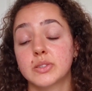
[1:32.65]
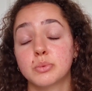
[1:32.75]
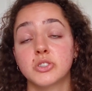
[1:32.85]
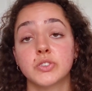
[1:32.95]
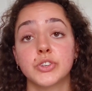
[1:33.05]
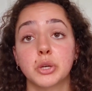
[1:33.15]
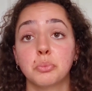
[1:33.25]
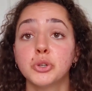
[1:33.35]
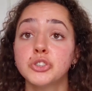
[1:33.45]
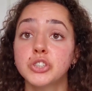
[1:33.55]
specific
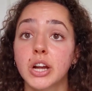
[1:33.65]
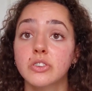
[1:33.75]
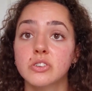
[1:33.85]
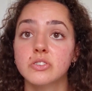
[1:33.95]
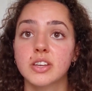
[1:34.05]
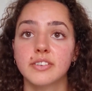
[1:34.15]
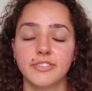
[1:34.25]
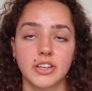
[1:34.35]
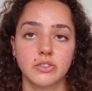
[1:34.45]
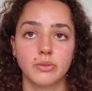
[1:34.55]
moisturizers and
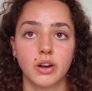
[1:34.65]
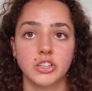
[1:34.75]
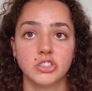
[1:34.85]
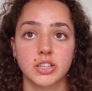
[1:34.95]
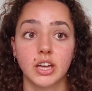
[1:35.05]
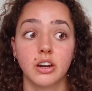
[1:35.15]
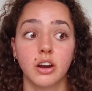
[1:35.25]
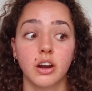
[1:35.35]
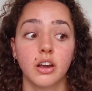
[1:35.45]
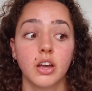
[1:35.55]
face wash that
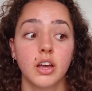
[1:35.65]
are